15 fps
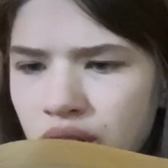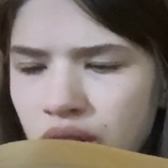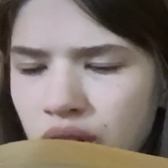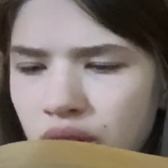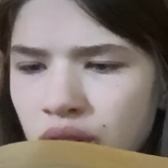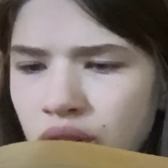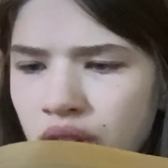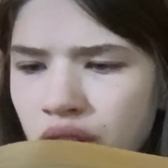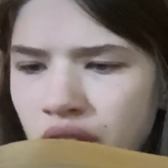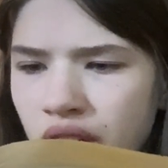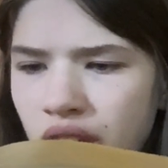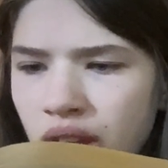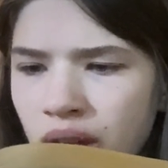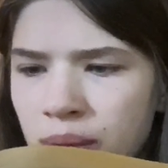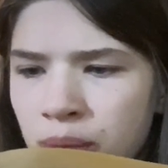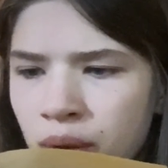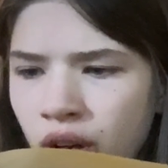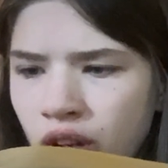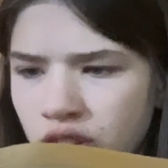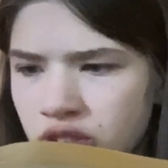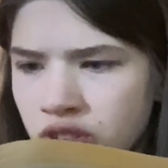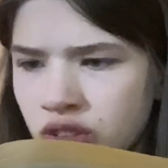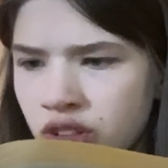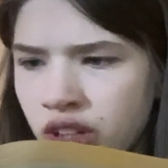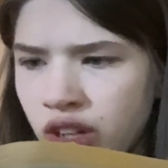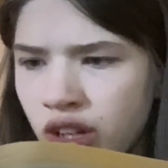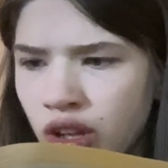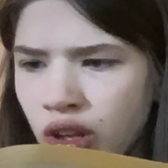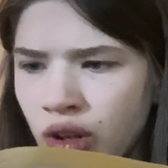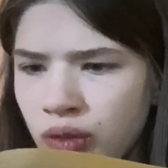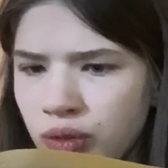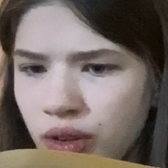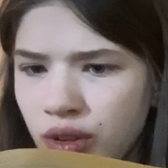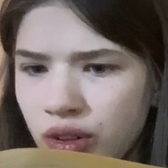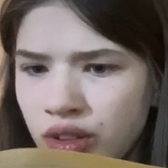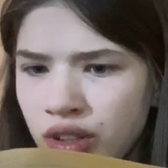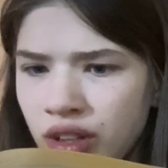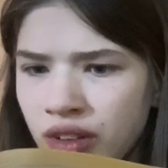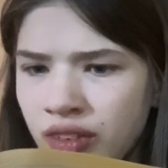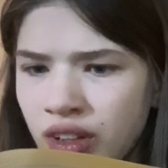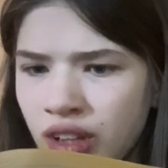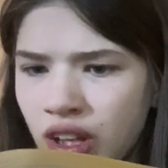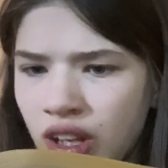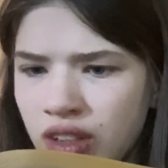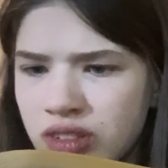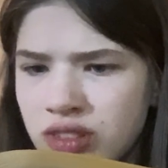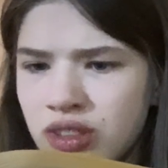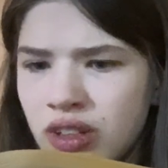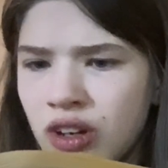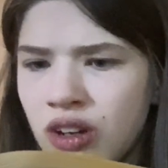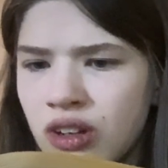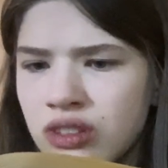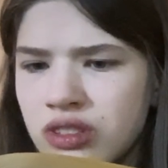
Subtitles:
Only Boxer and Clover never lost heart.